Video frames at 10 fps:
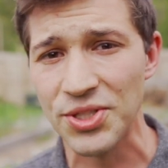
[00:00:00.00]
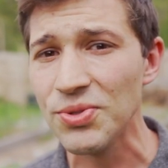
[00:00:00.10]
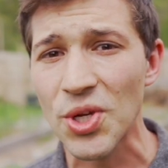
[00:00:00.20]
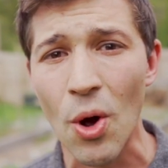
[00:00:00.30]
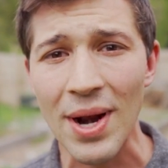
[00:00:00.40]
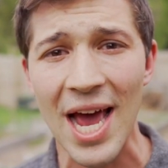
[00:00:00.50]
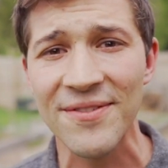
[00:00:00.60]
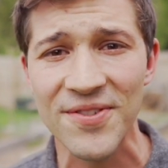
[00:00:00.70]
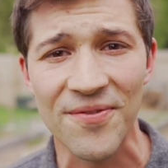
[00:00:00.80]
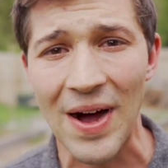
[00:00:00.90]
You don't
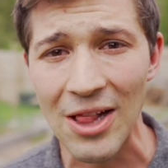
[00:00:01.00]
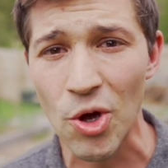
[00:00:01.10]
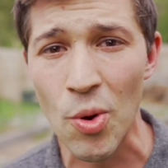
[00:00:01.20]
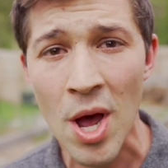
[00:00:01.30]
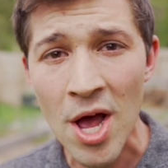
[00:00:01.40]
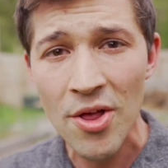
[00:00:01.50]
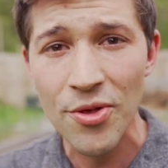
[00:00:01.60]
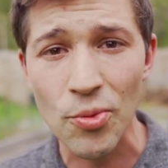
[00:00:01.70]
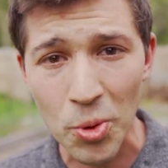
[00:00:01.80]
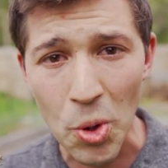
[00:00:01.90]
have to follow
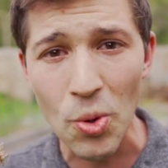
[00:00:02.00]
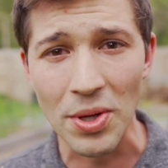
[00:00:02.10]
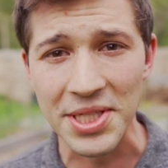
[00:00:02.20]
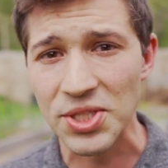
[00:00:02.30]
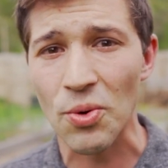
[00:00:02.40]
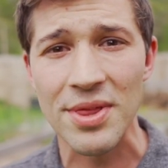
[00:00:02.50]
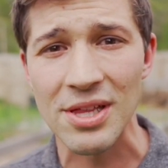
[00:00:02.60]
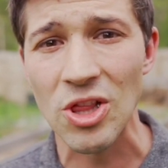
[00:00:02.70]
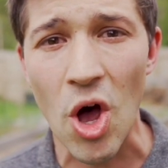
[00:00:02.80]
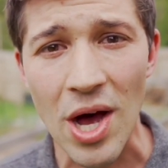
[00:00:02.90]
the rules or the
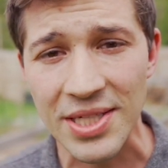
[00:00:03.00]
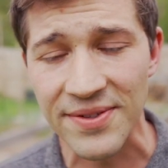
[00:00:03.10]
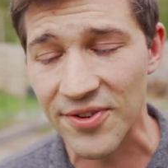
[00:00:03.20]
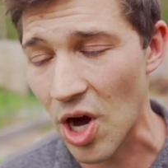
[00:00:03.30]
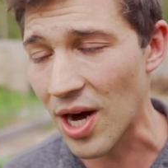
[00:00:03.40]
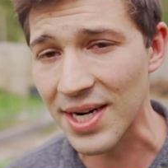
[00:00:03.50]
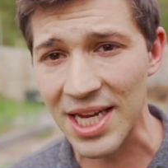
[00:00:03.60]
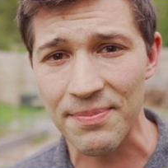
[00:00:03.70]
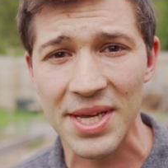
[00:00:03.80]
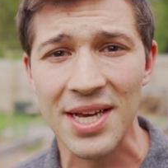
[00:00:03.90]
laws of
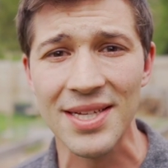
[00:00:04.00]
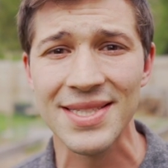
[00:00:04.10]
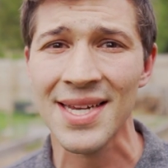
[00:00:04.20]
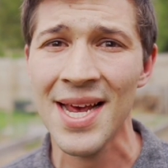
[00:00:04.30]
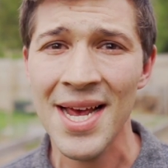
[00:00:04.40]
gardening because